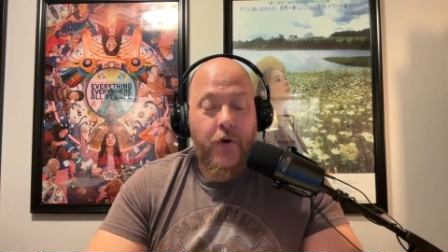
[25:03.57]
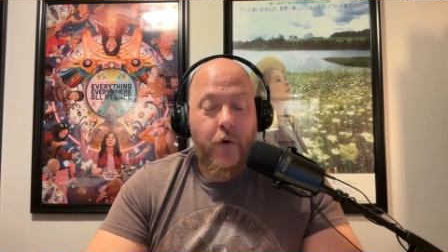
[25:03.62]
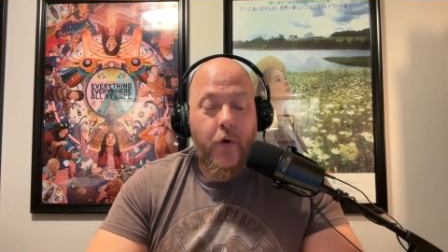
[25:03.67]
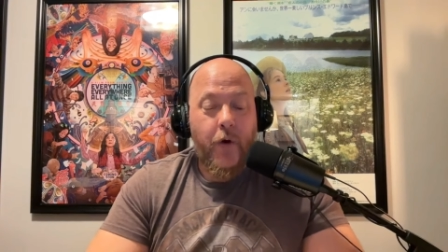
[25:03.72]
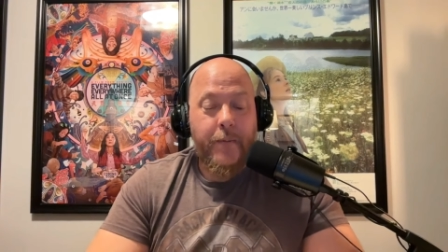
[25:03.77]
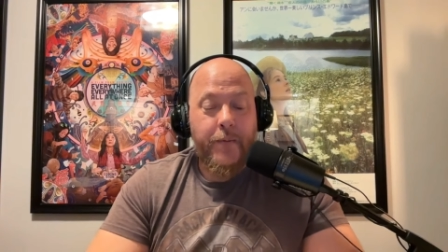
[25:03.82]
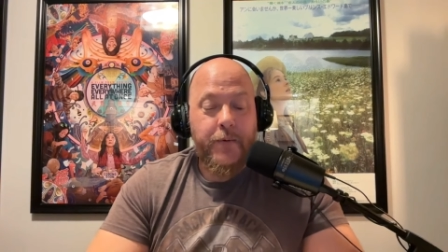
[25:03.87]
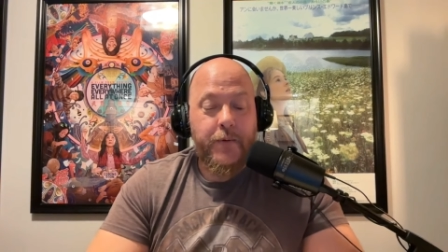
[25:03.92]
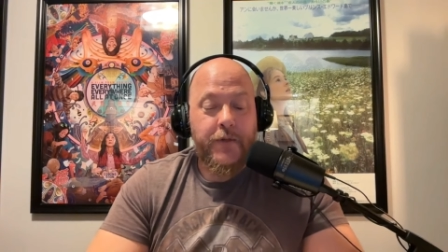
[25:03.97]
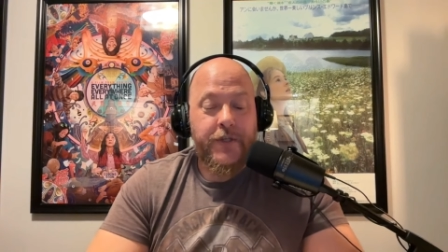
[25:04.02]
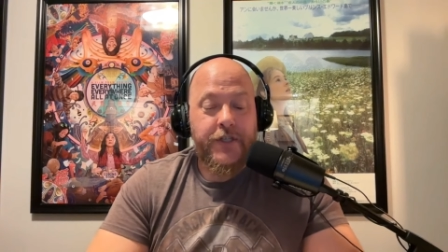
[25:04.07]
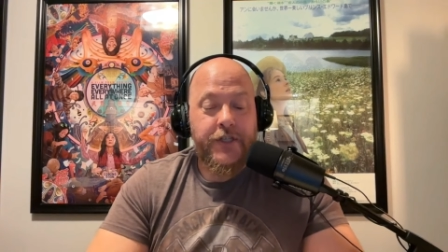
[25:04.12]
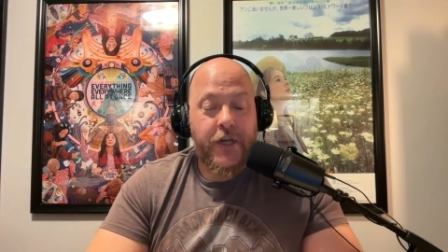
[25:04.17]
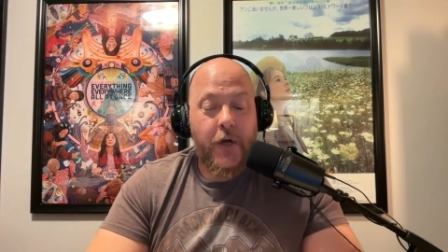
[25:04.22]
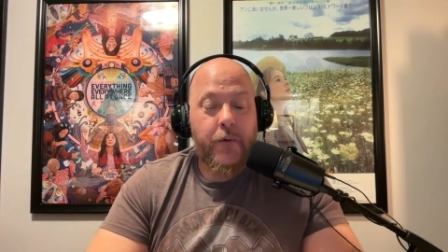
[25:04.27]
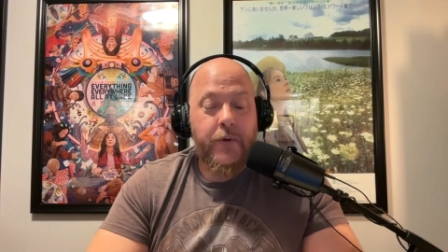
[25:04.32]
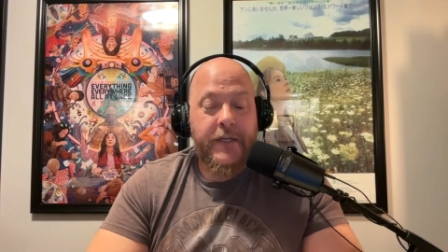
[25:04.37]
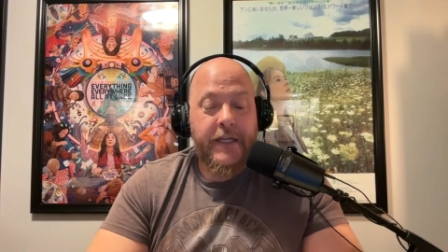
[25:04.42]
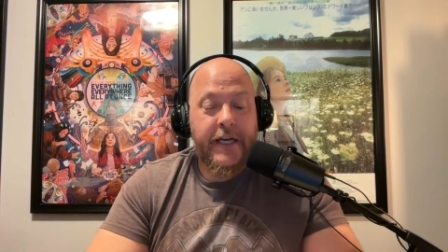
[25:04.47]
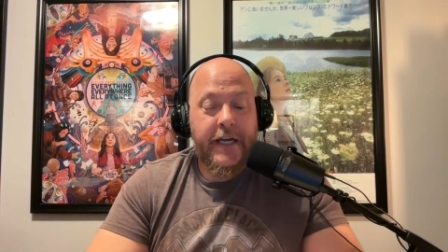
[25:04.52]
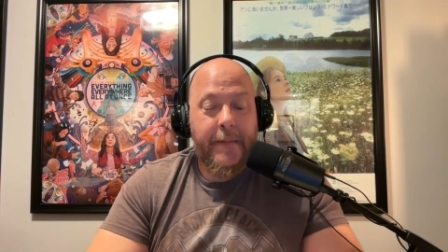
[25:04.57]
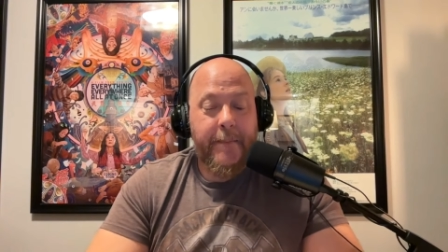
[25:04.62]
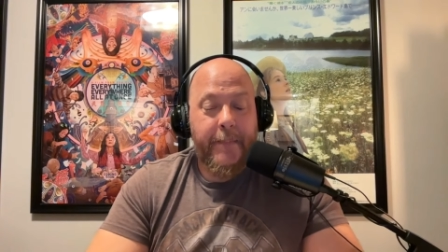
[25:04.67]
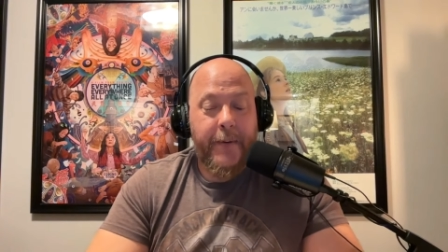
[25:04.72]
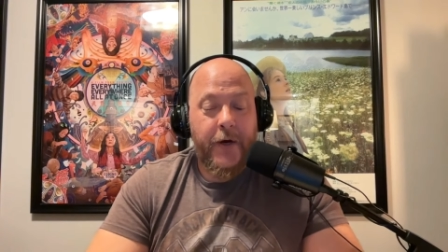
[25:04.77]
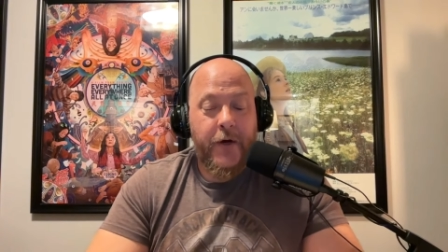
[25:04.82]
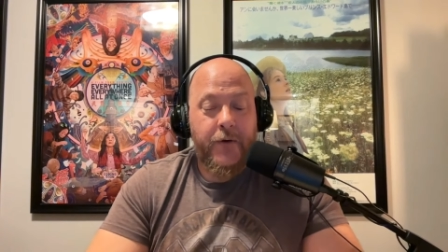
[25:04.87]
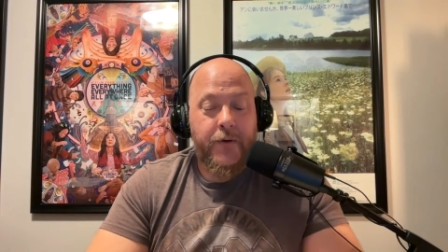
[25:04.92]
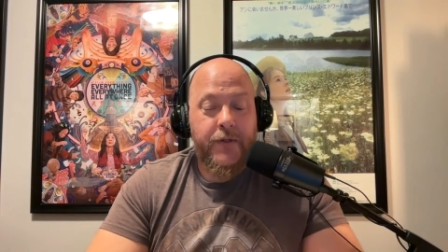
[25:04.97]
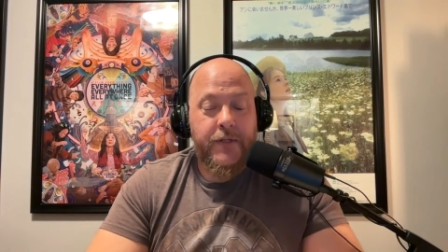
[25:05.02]
corpse was so
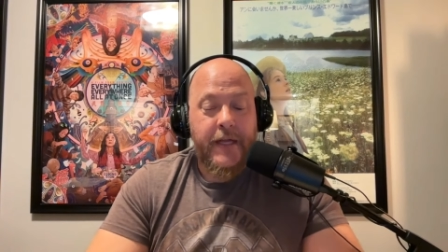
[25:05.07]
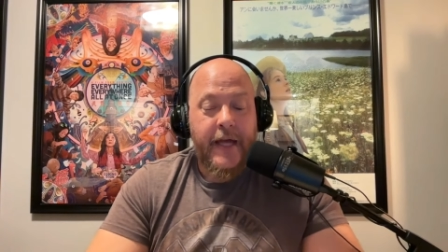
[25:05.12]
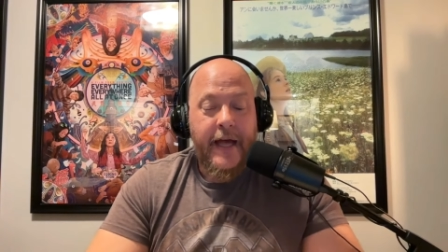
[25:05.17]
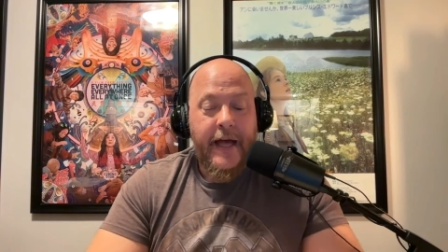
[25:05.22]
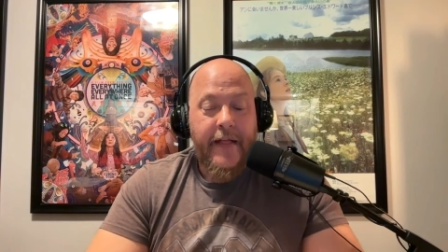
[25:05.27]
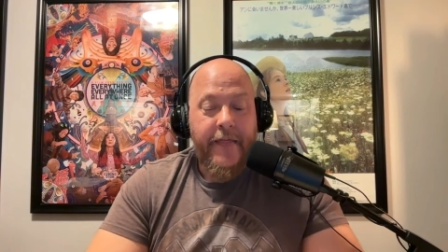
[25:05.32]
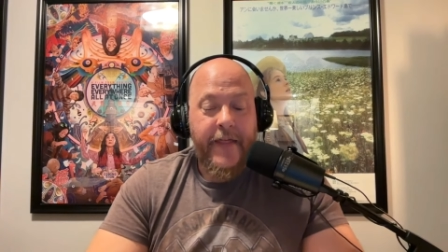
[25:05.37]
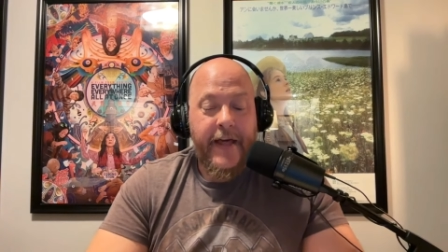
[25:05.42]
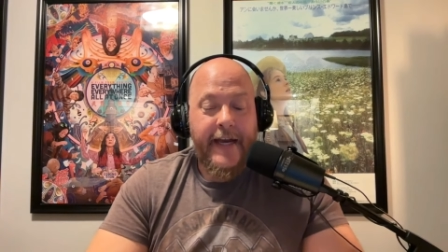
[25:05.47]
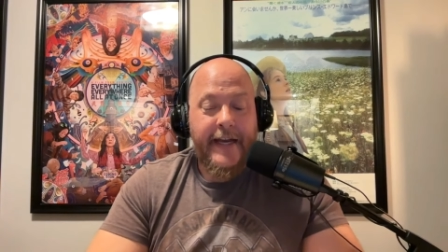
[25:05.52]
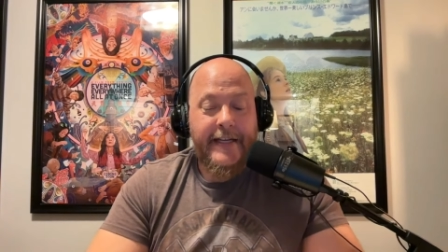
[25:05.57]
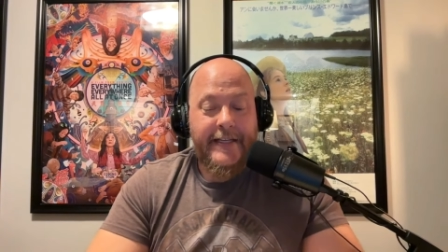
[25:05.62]
decomposed that